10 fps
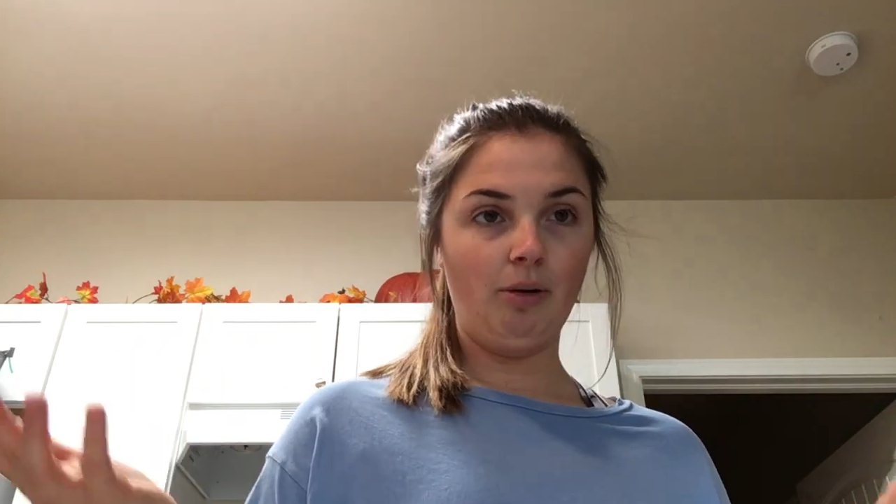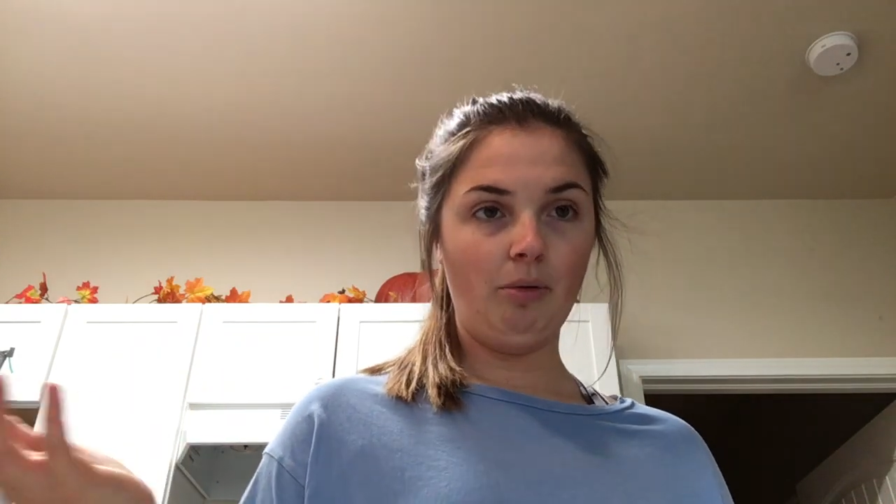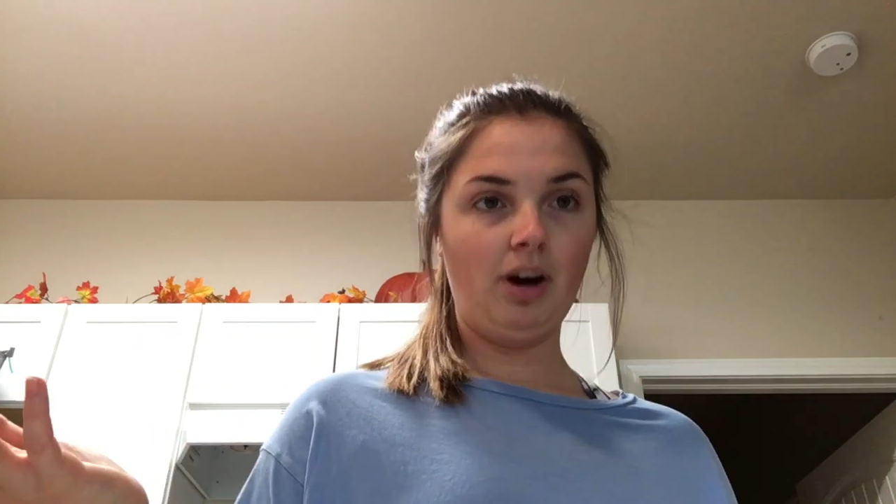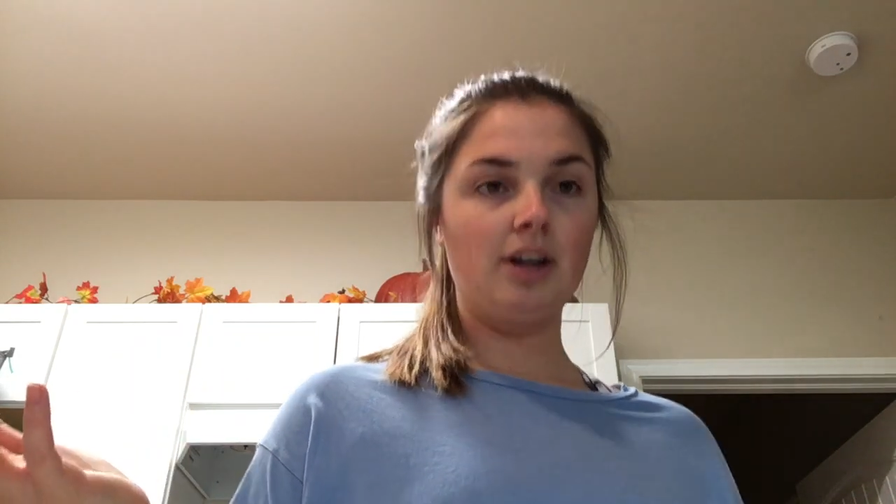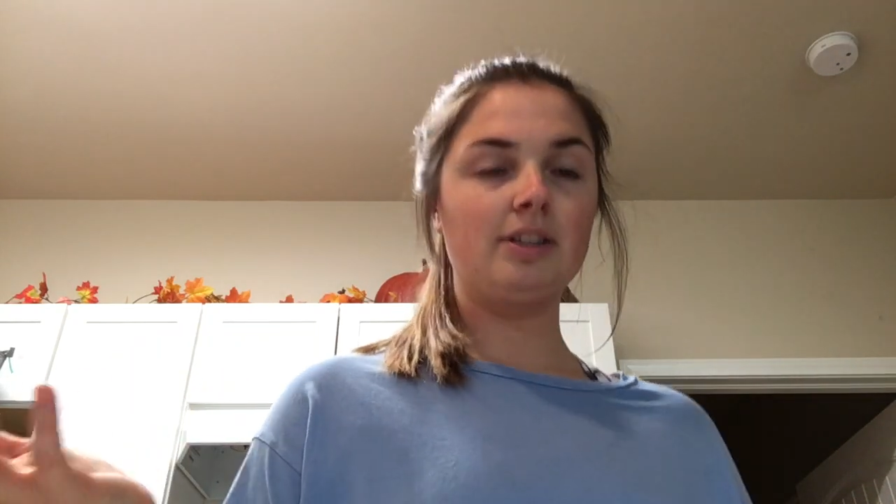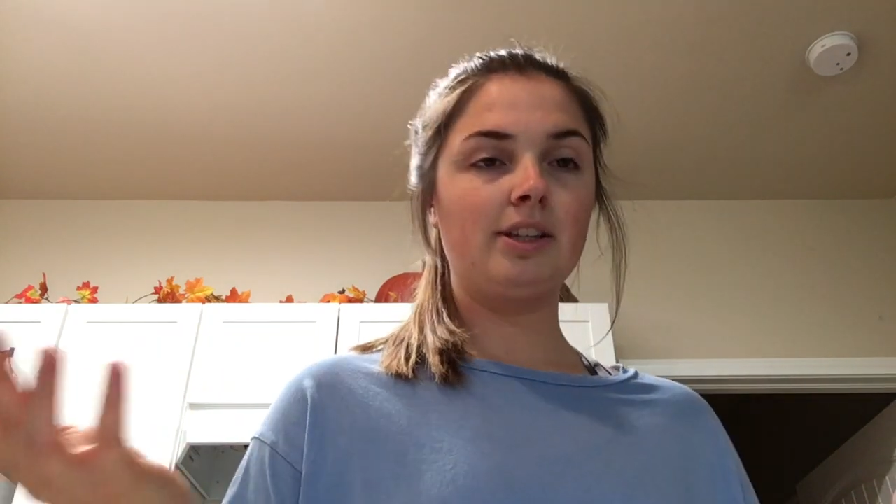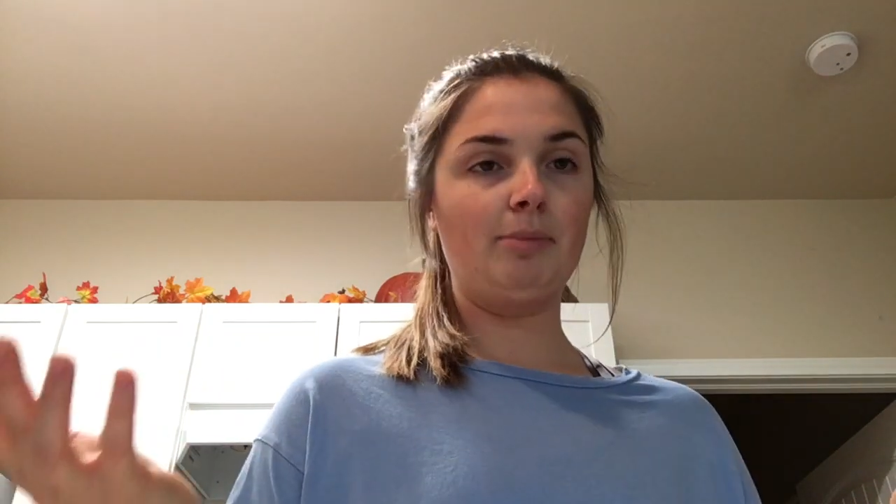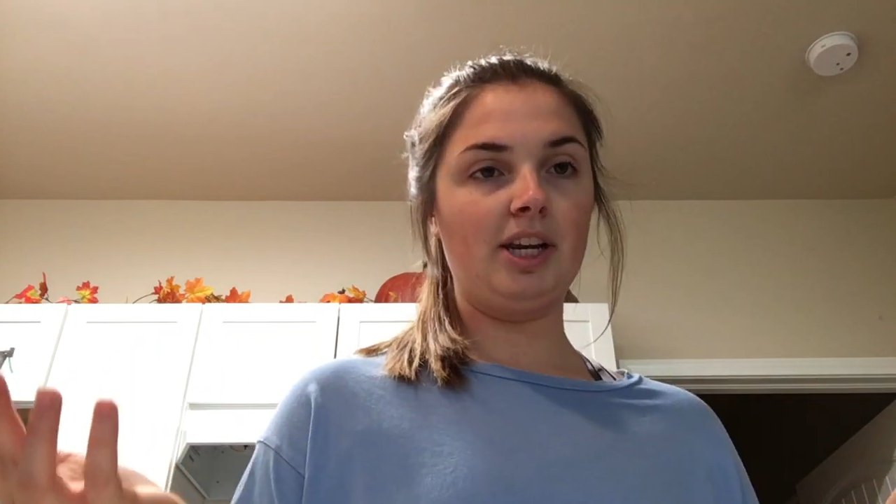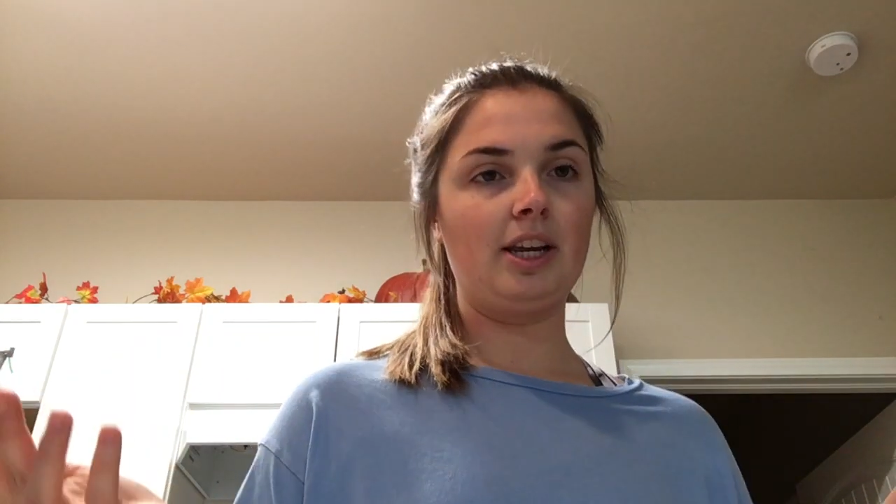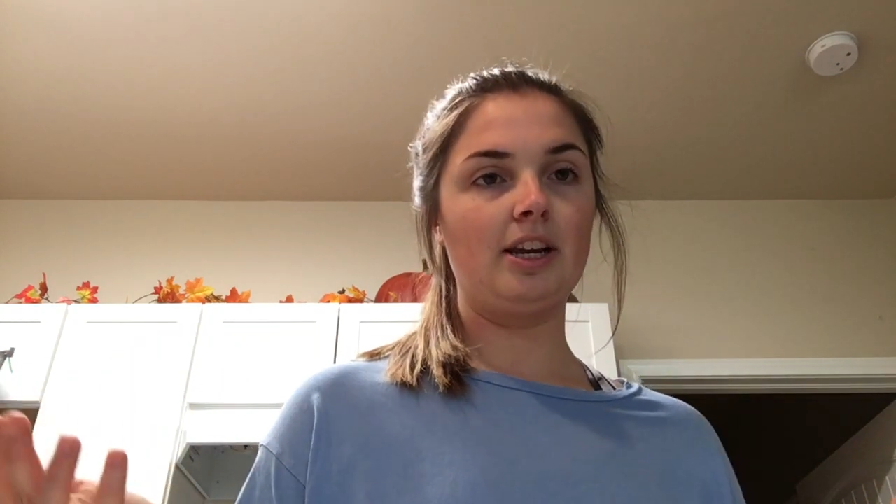want to the
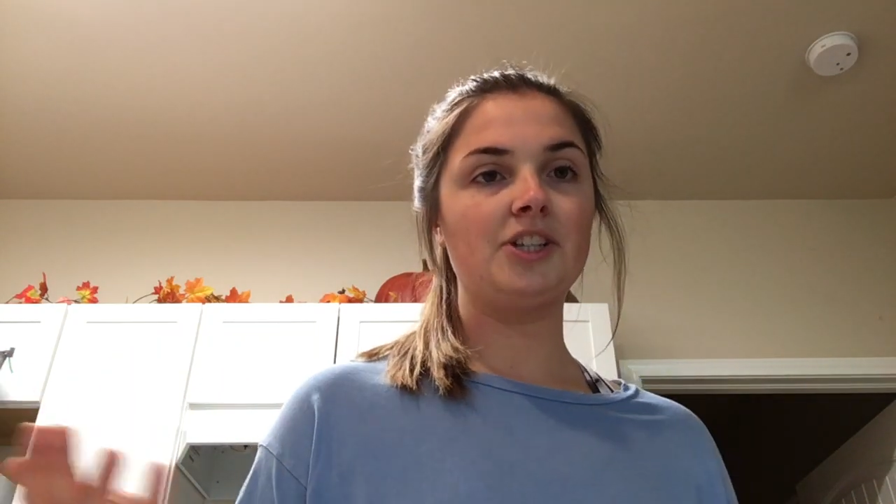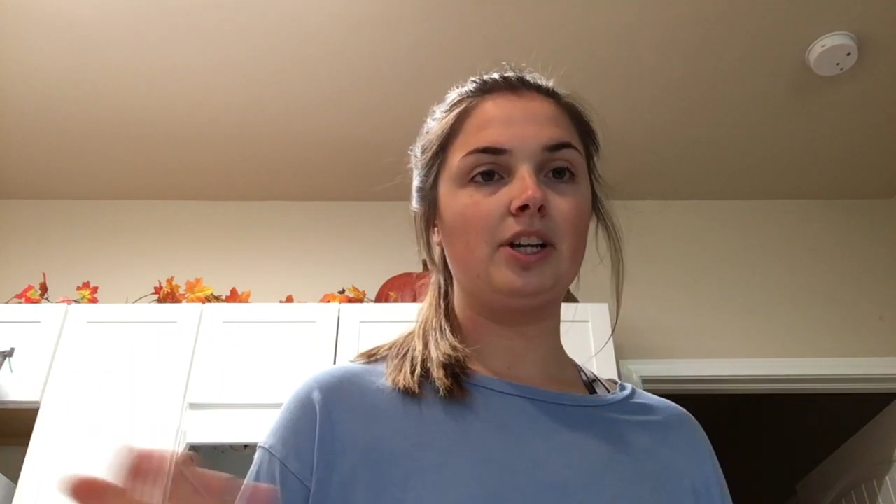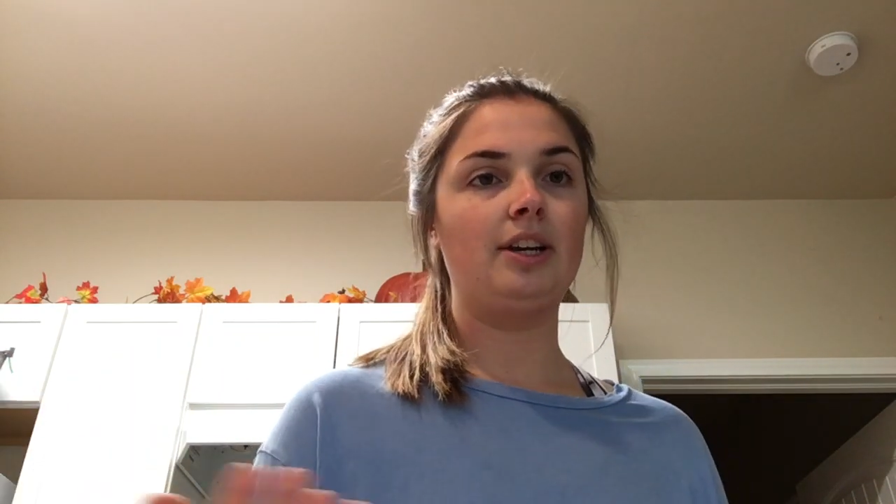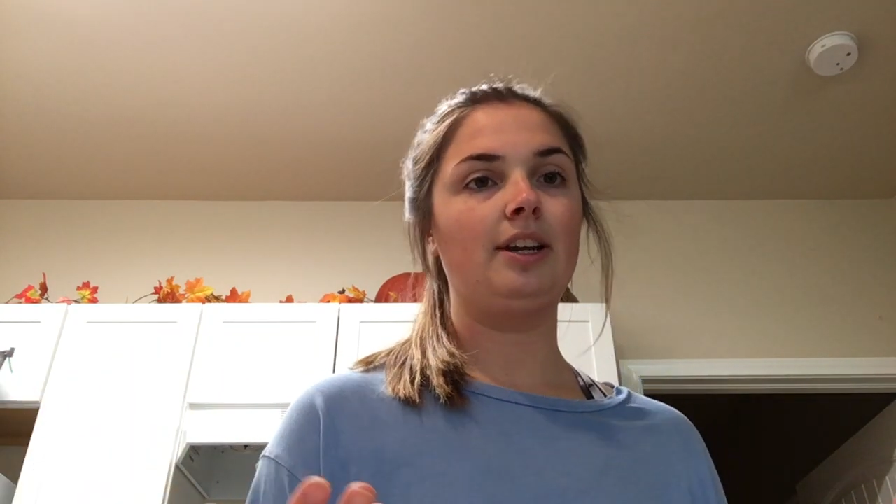medication,